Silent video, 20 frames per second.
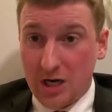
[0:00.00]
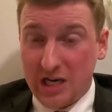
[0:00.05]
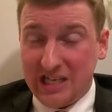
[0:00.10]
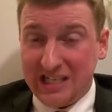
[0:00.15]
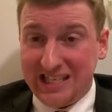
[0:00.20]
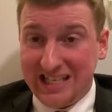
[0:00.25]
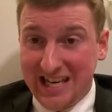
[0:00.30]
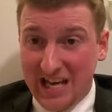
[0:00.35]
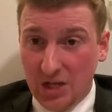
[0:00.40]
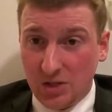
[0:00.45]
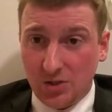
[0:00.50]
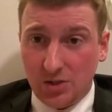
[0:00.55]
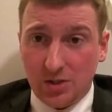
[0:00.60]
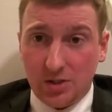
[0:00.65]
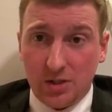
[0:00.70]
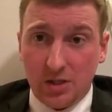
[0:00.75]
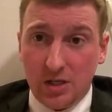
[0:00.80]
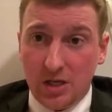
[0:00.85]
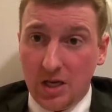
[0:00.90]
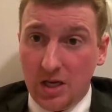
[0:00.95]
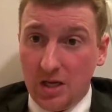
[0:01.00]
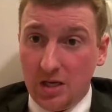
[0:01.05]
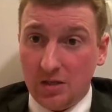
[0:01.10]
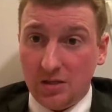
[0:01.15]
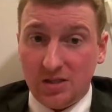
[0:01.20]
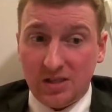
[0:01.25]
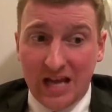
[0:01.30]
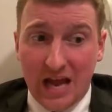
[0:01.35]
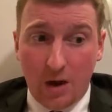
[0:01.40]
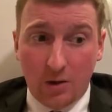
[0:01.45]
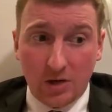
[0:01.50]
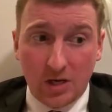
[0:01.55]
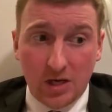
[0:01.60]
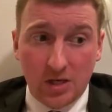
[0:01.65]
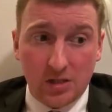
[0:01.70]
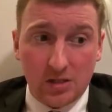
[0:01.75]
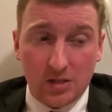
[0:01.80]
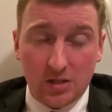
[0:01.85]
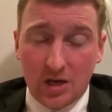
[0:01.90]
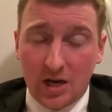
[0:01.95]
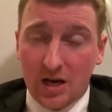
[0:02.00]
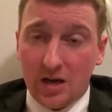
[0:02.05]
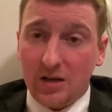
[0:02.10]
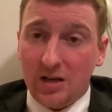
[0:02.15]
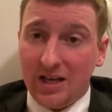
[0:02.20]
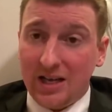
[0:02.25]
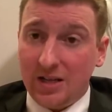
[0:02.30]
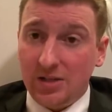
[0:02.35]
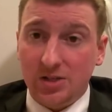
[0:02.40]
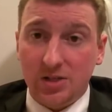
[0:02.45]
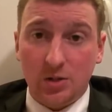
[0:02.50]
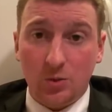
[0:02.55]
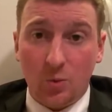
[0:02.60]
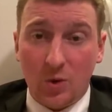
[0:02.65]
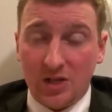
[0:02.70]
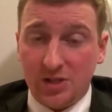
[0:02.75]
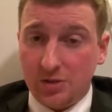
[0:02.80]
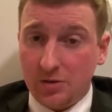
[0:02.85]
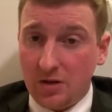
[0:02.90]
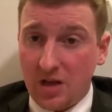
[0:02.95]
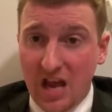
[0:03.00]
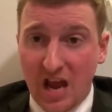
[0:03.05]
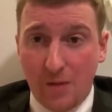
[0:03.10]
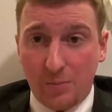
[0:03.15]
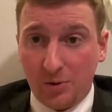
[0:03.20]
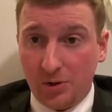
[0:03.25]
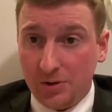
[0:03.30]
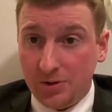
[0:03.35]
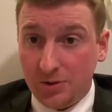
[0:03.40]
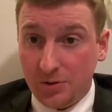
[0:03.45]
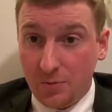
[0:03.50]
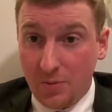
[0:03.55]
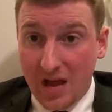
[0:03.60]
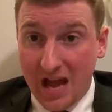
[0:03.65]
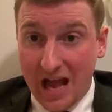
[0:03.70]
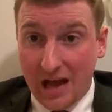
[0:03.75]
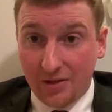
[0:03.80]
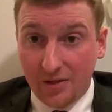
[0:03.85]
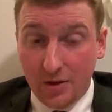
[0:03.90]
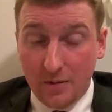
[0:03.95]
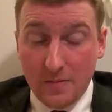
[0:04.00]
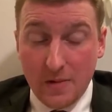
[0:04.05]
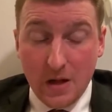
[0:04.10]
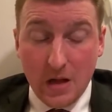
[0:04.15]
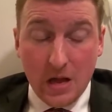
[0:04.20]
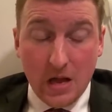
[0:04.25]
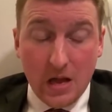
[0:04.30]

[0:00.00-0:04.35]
against the Saudis and against the Western capitalists who back them